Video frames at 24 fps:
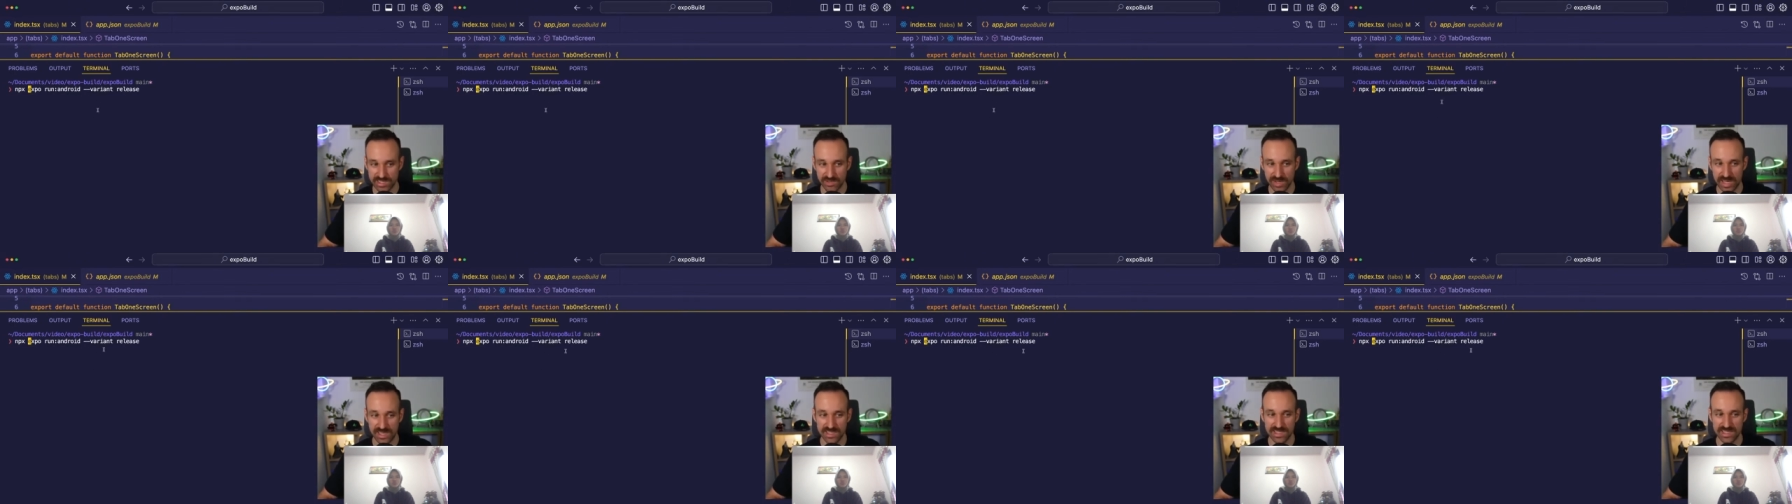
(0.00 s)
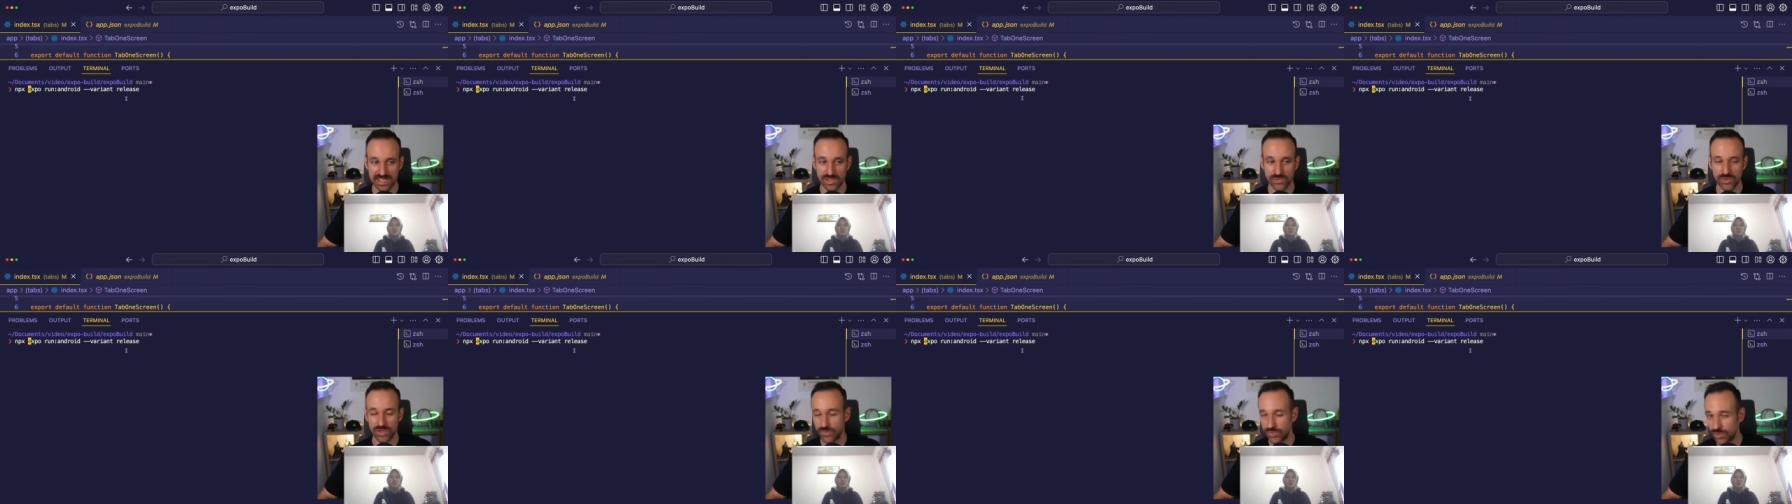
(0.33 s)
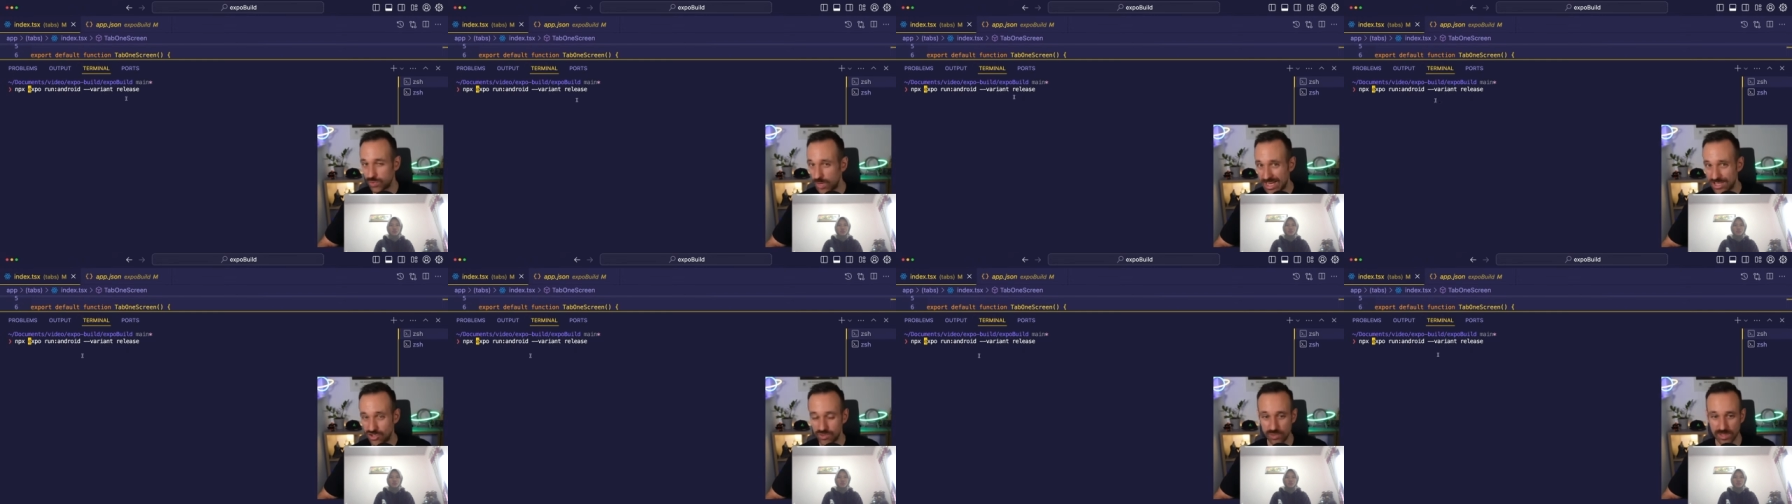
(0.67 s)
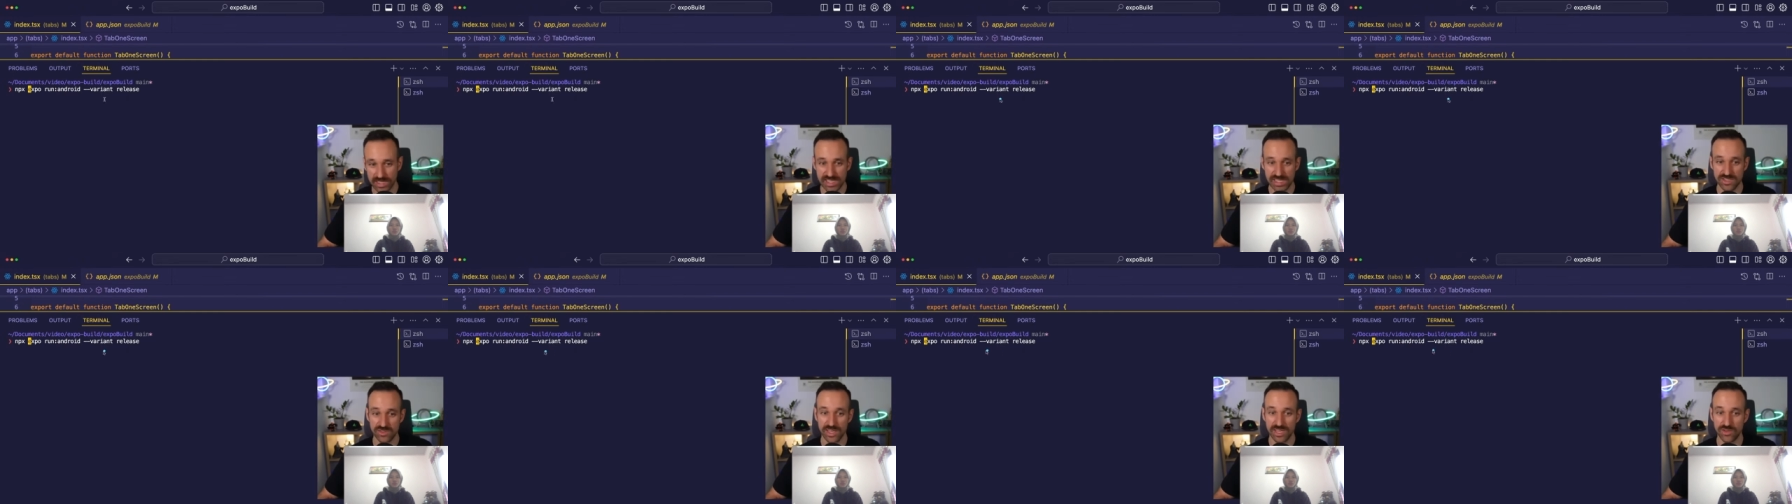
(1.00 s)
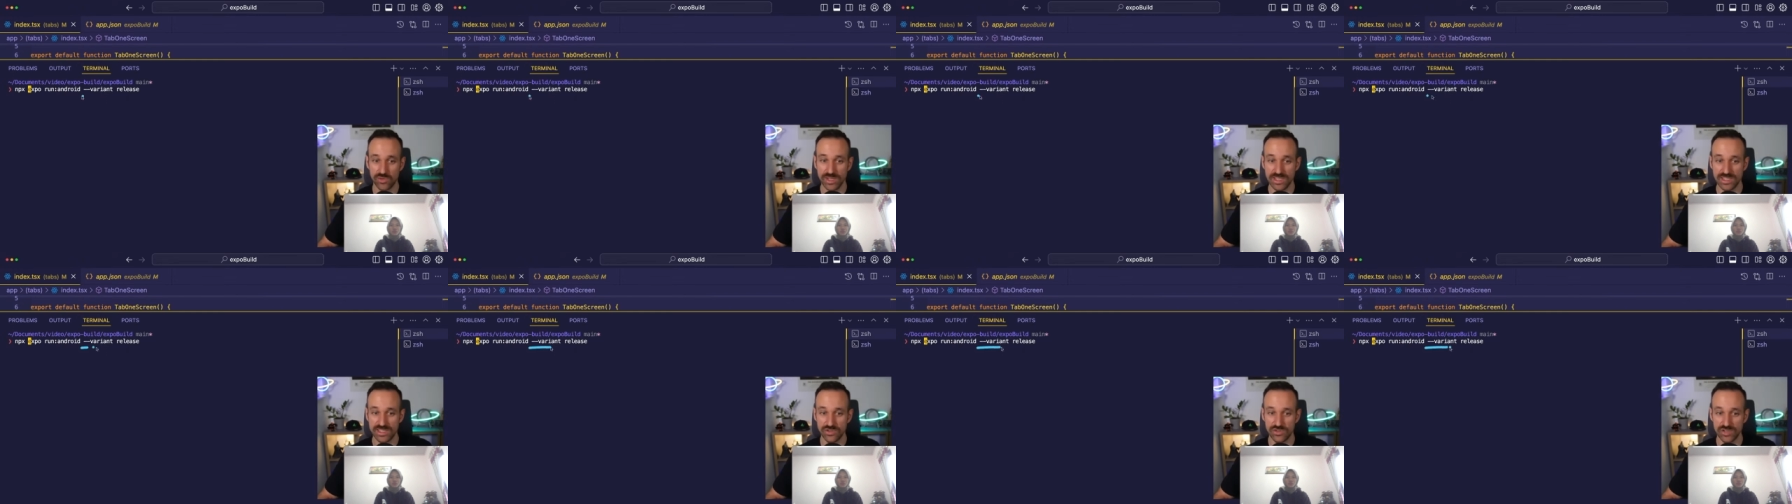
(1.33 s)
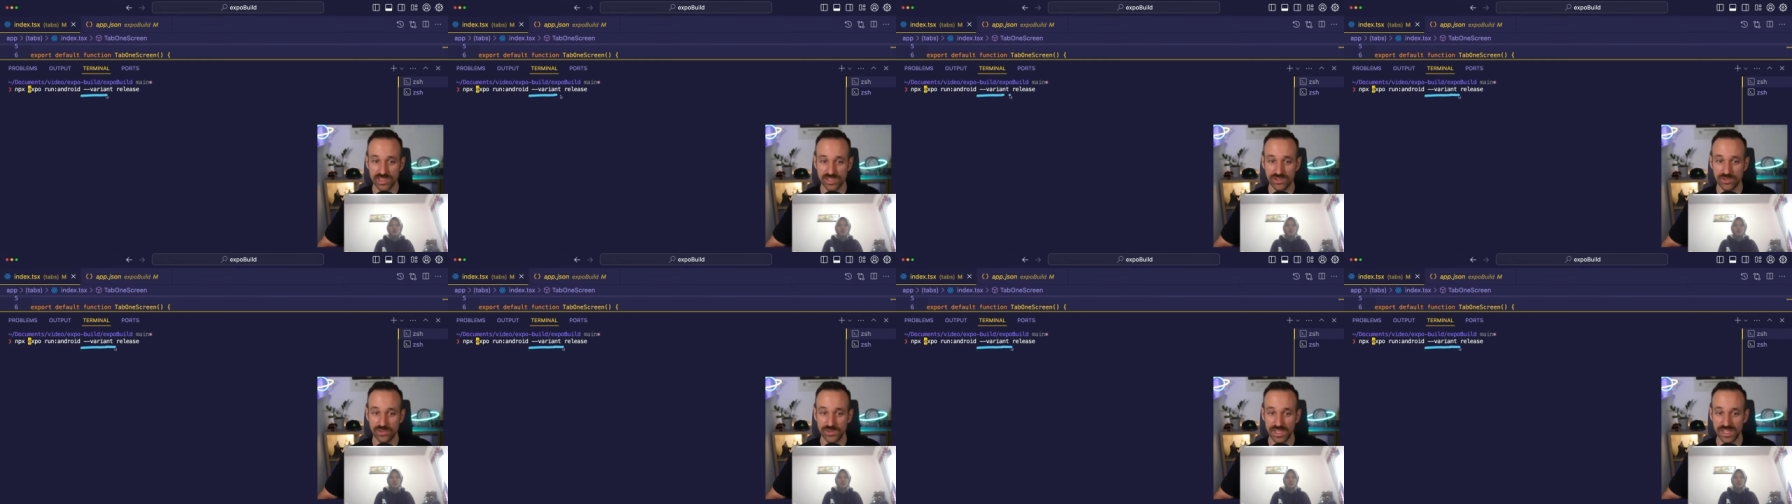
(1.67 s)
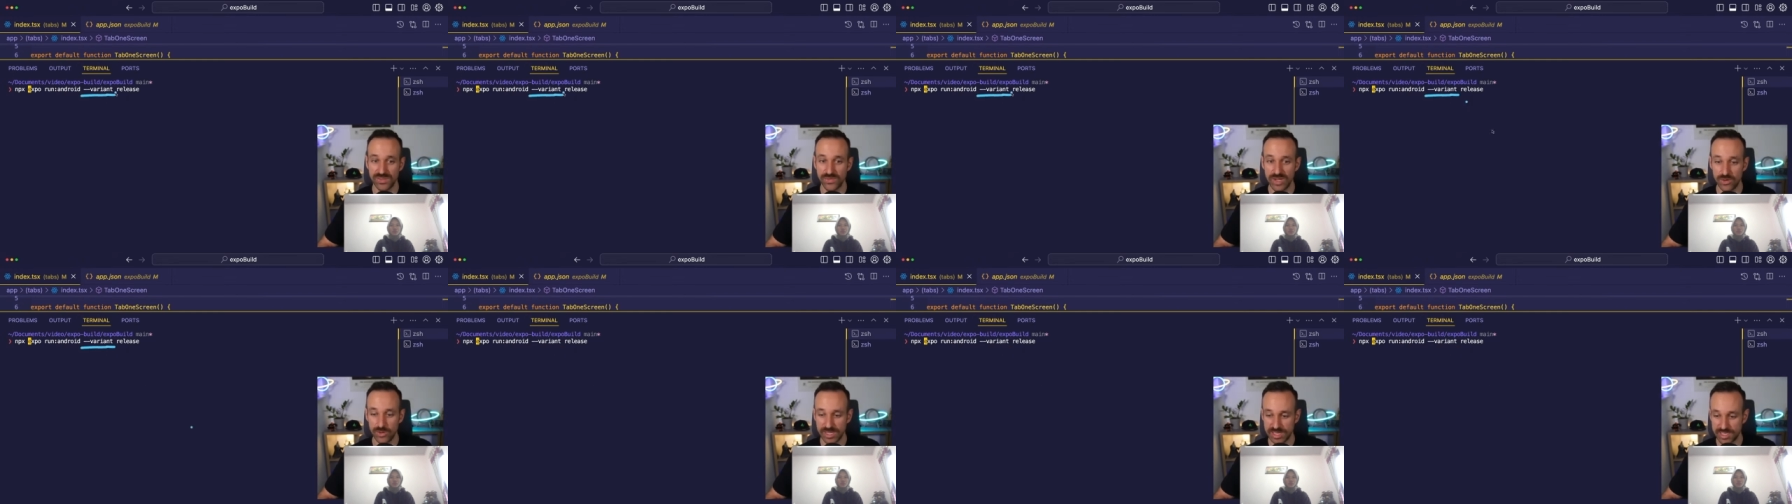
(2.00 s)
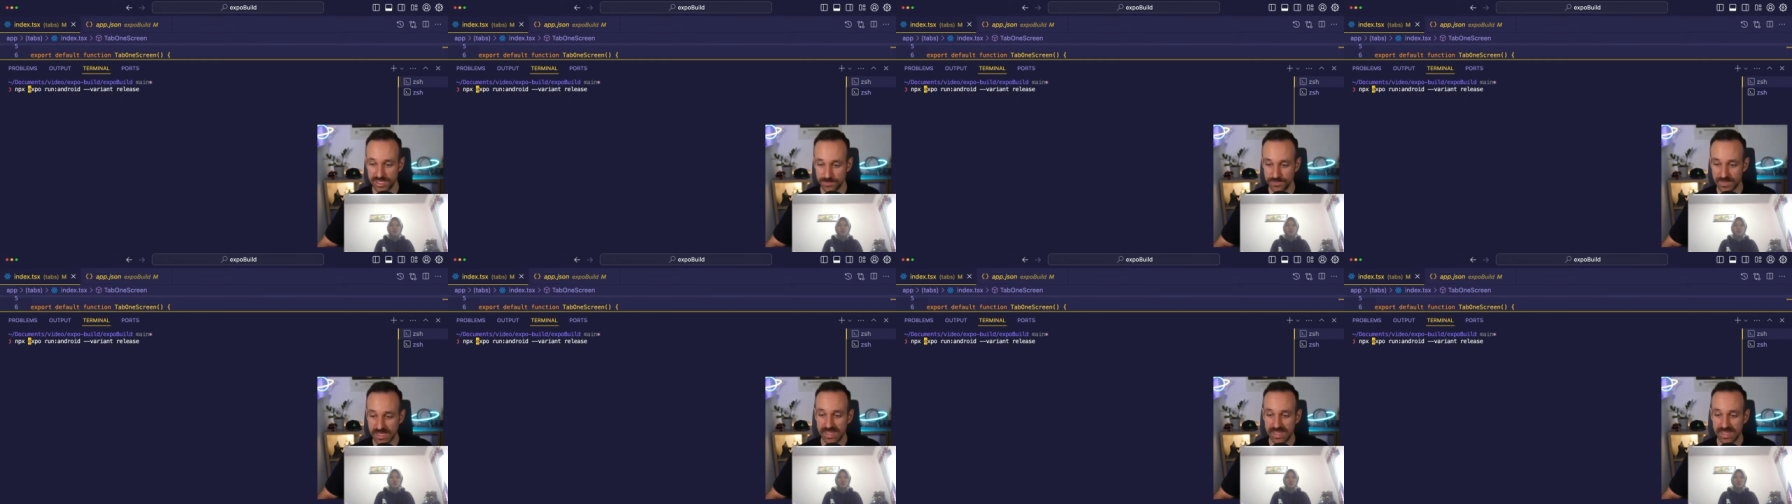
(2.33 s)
Okay, instead of configuration release on Android, it's usually called a variant.